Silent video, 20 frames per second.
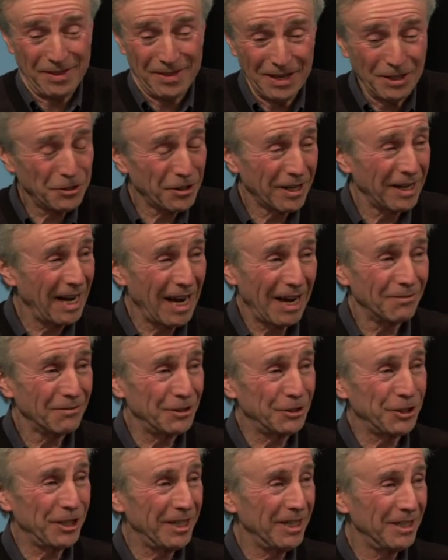things are going to have
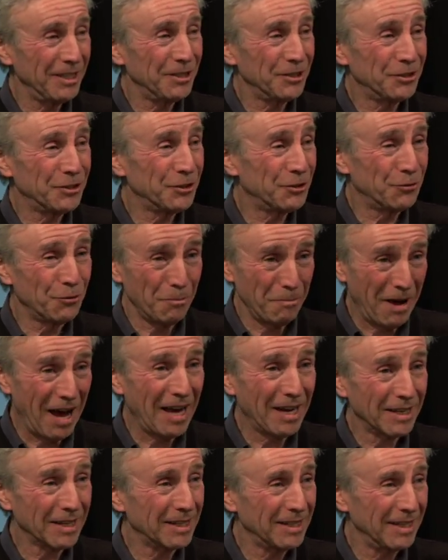to change
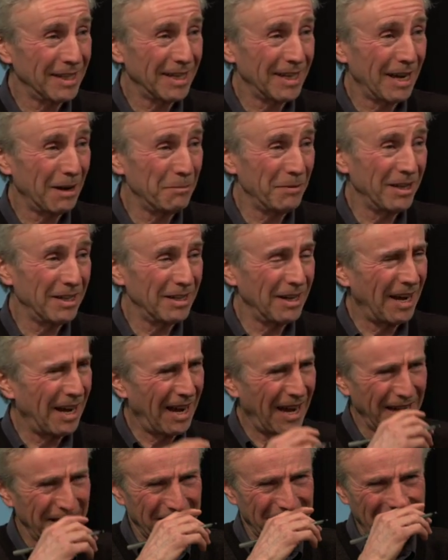dramatically. I mean,
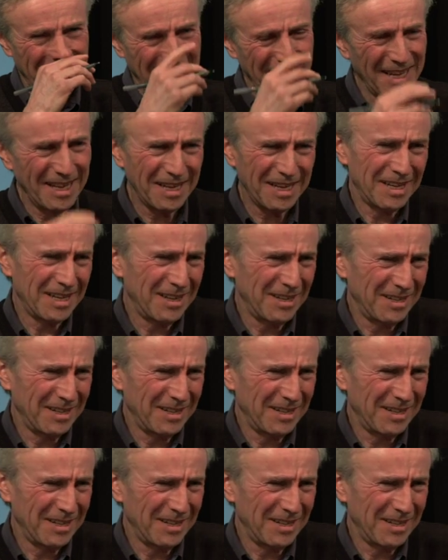I think,